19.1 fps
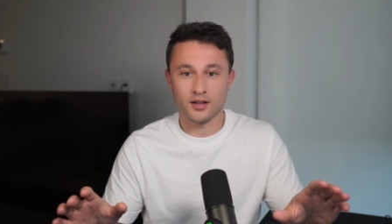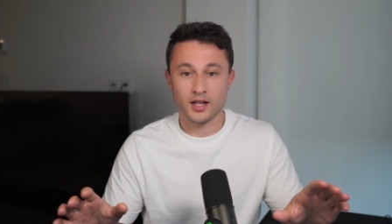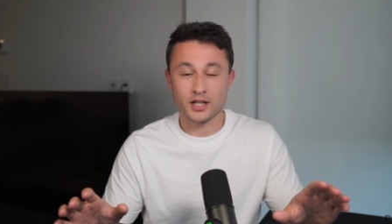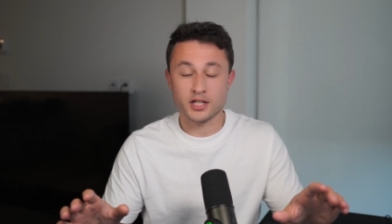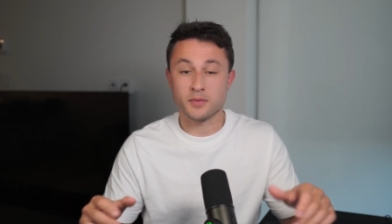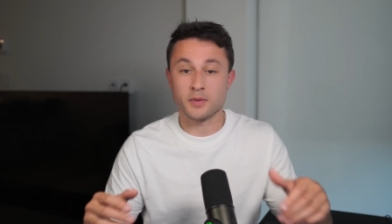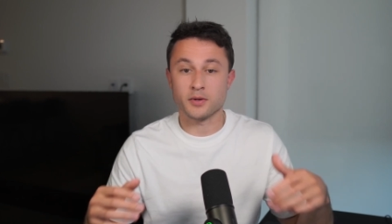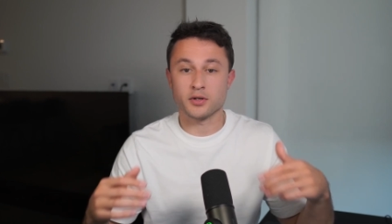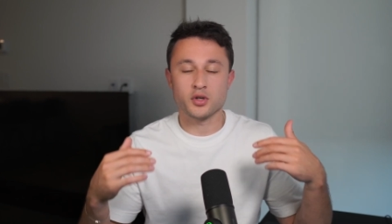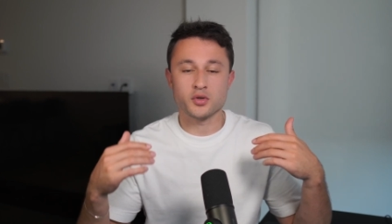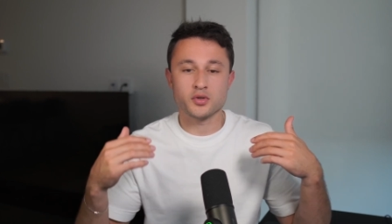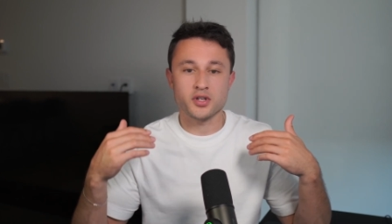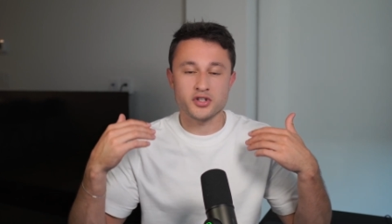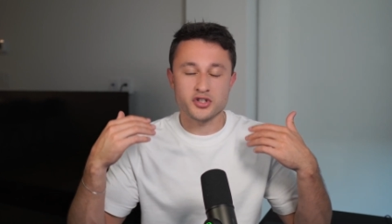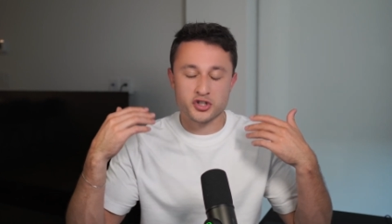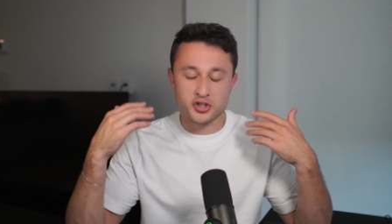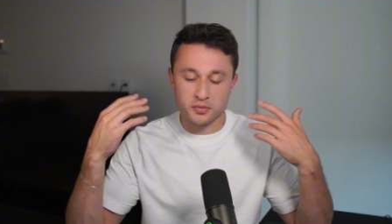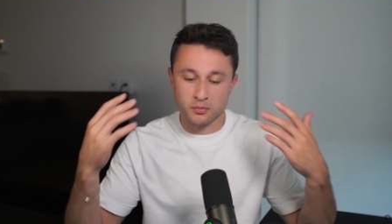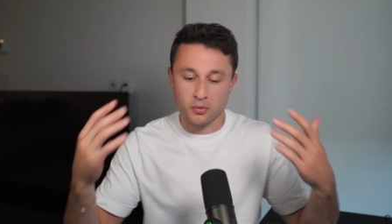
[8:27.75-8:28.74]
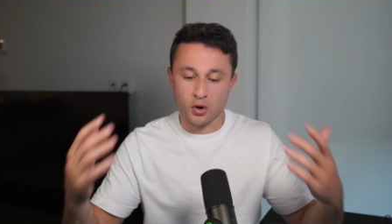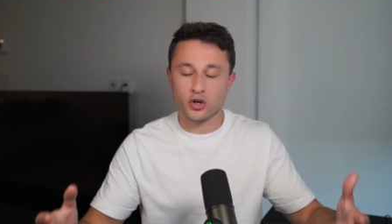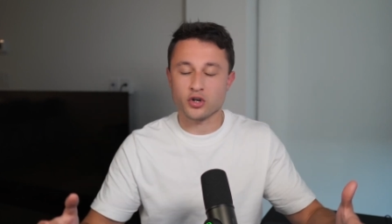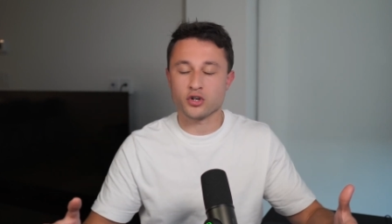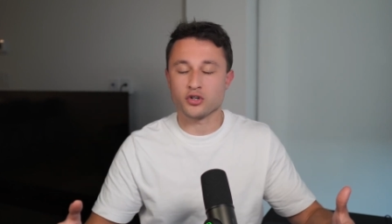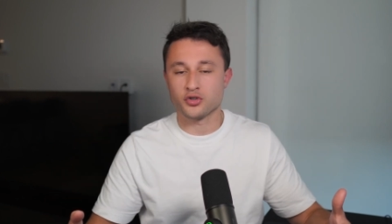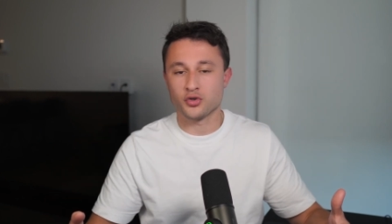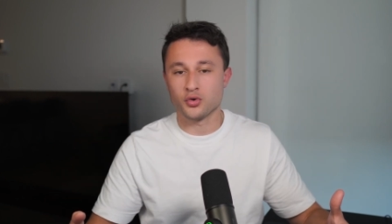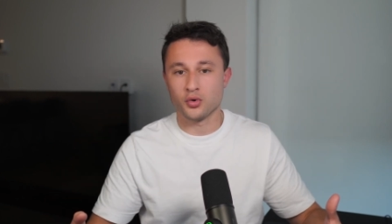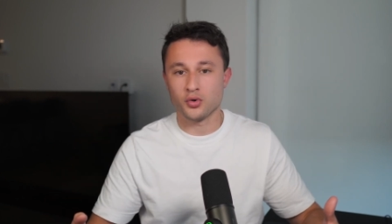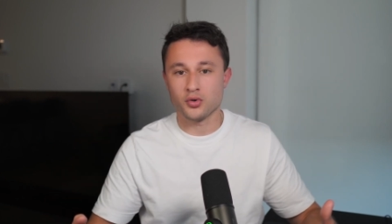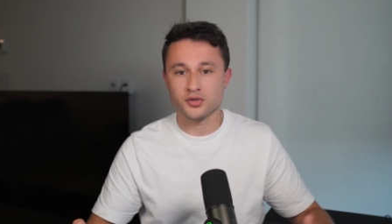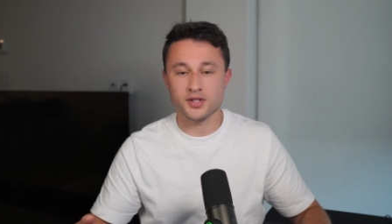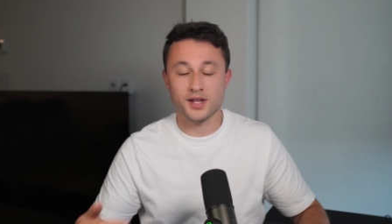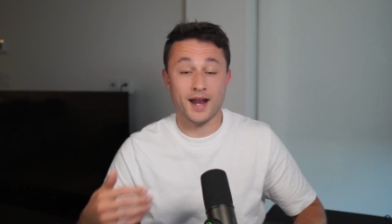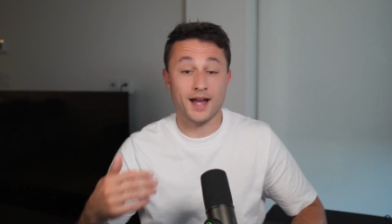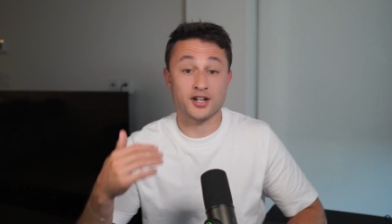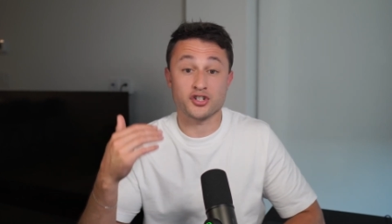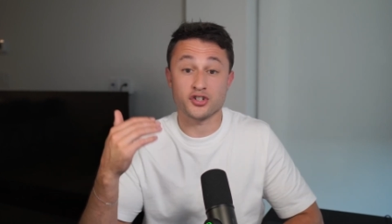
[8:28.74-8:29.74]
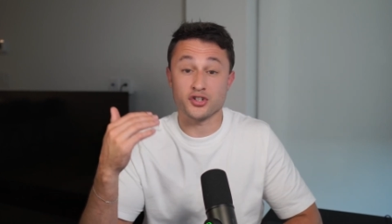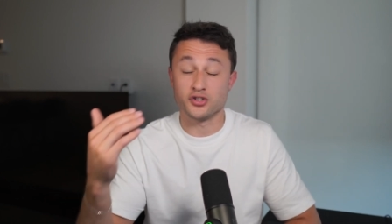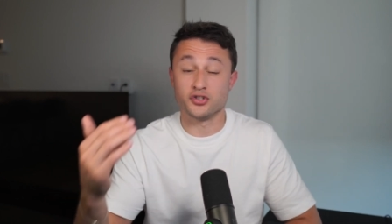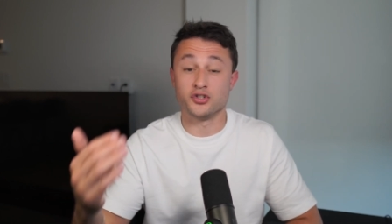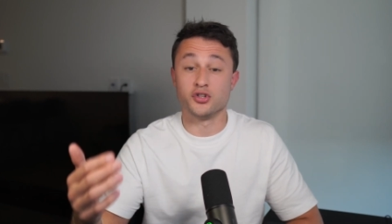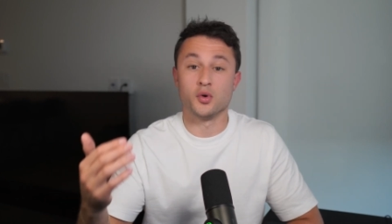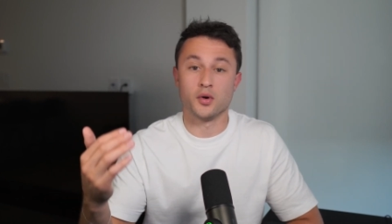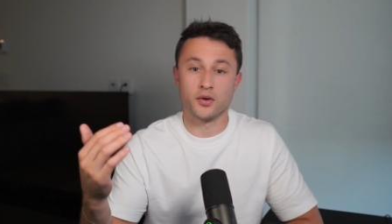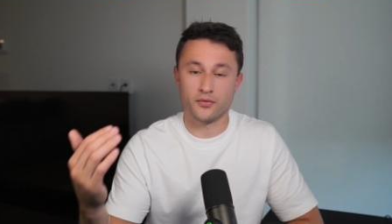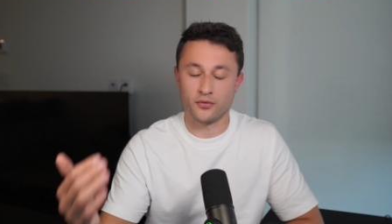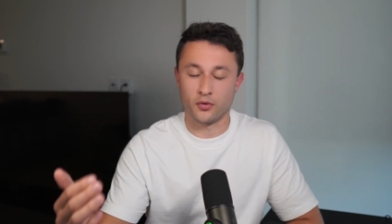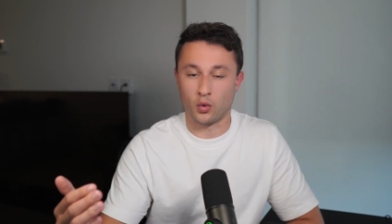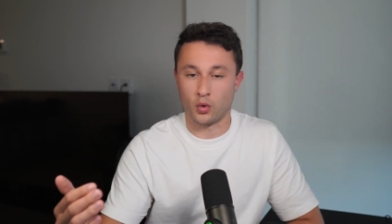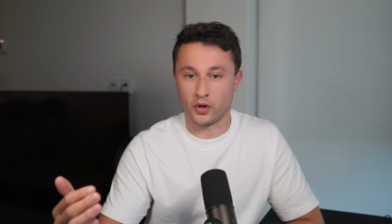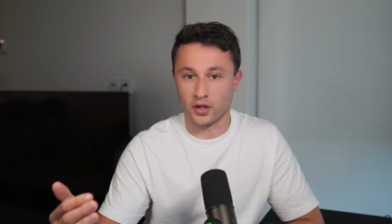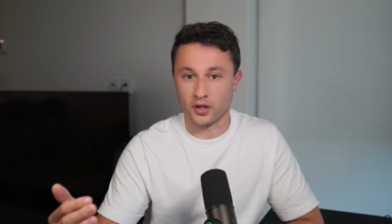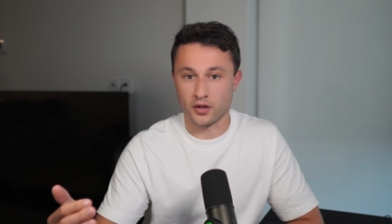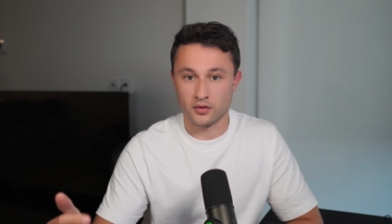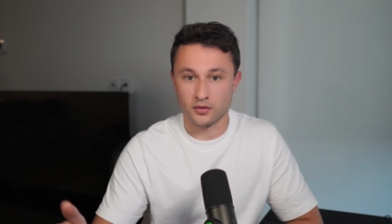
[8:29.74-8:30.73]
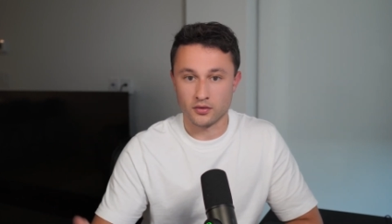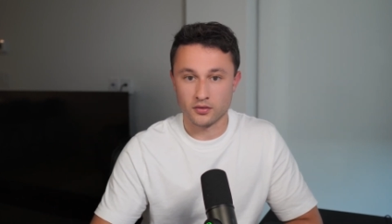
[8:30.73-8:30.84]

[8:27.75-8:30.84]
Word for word: It's about using smarter tools that actually do it for you.